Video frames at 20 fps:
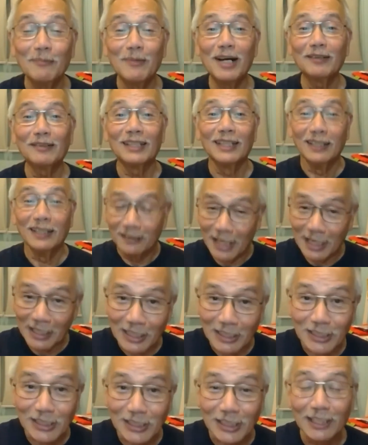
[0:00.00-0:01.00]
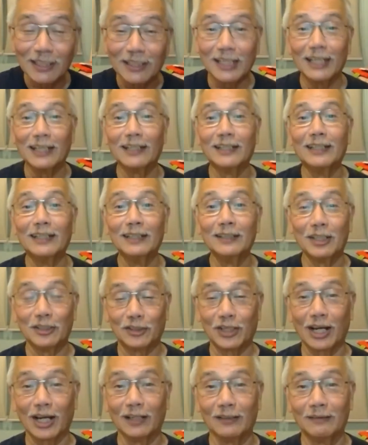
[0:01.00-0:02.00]
has come out, they can still kill
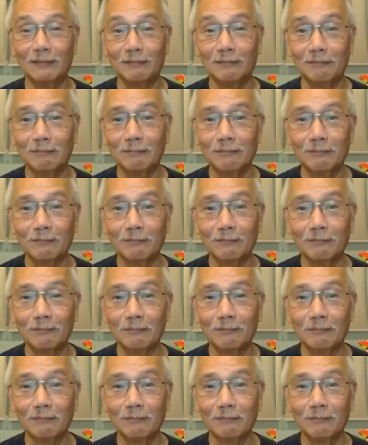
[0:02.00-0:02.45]
the child.